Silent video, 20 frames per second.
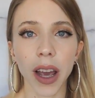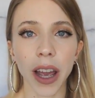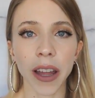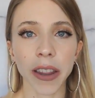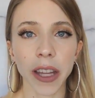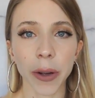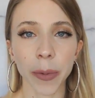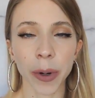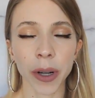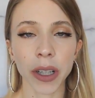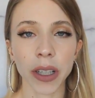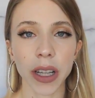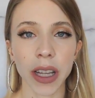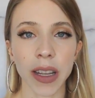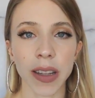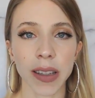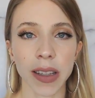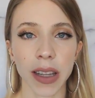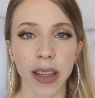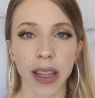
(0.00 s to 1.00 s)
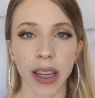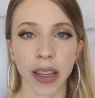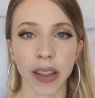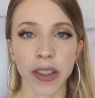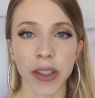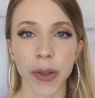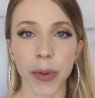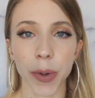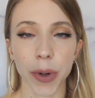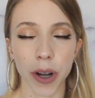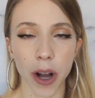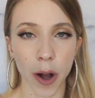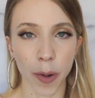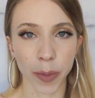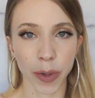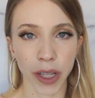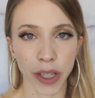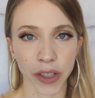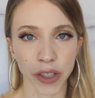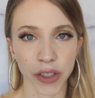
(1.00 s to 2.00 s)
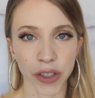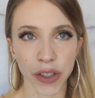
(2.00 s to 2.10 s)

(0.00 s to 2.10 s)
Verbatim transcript: And they weren't easy things to accomplish.